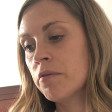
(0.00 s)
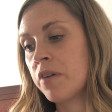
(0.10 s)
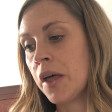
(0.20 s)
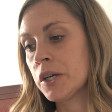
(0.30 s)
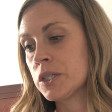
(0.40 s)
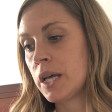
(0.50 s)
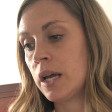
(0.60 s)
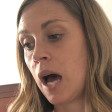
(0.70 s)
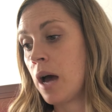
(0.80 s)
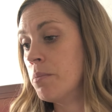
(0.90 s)
Father
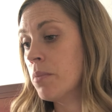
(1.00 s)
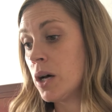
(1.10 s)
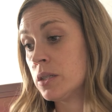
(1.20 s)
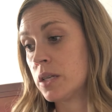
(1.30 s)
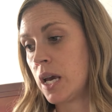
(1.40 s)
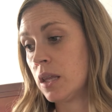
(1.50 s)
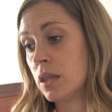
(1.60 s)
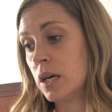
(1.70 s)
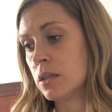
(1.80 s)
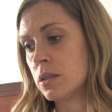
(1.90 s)
said, I must take
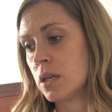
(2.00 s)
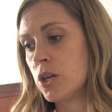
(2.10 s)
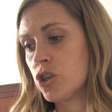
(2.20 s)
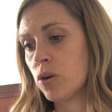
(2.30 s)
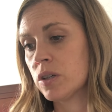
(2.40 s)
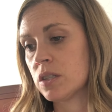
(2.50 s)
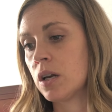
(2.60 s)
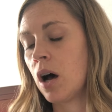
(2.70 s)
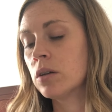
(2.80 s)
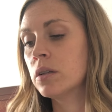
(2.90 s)
this. He showed us
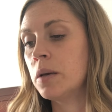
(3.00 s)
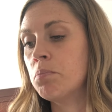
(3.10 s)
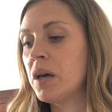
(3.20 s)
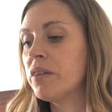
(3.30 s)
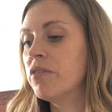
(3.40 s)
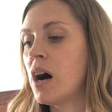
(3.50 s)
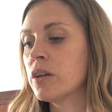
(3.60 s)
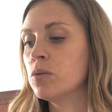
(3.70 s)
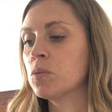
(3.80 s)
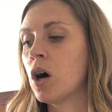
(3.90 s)
an ugly big
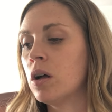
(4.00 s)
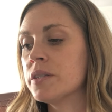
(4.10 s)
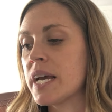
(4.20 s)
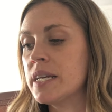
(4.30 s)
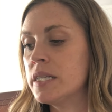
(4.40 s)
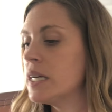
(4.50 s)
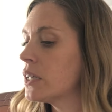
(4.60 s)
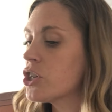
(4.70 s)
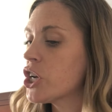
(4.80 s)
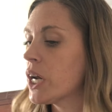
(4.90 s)
volume called A
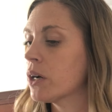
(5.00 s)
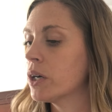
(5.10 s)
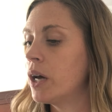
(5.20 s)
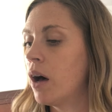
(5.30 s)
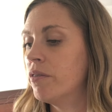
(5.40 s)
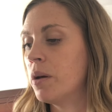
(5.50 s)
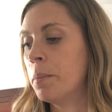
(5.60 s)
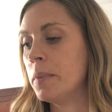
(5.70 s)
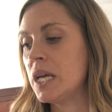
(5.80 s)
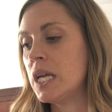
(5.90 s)
Dictionary of
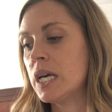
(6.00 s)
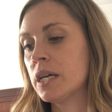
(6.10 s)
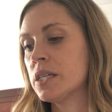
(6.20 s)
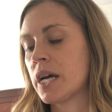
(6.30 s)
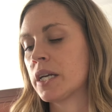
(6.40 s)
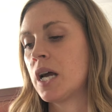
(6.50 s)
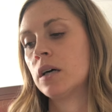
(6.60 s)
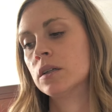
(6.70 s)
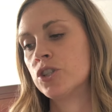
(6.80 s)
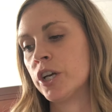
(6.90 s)
Immediate
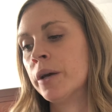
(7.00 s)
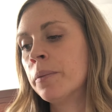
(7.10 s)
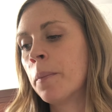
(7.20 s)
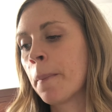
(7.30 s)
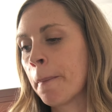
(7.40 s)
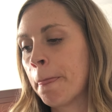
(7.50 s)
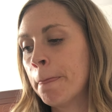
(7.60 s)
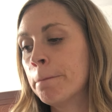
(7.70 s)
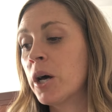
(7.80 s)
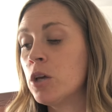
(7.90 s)
Technology.
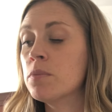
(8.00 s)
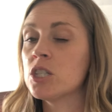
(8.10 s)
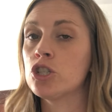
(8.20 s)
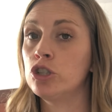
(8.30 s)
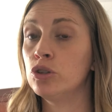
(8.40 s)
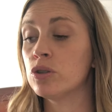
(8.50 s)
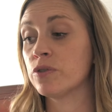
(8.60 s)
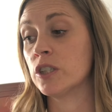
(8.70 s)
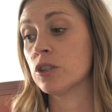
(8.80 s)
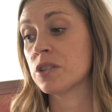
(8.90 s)
But you must choose
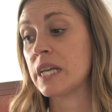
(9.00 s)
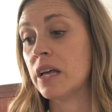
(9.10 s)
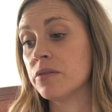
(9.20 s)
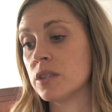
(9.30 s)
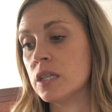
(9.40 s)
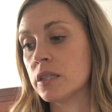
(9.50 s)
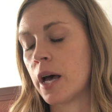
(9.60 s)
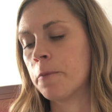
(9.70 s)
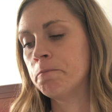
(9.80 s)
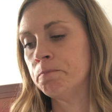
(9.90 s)
for yourselves, he
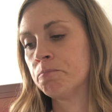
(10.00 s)
said.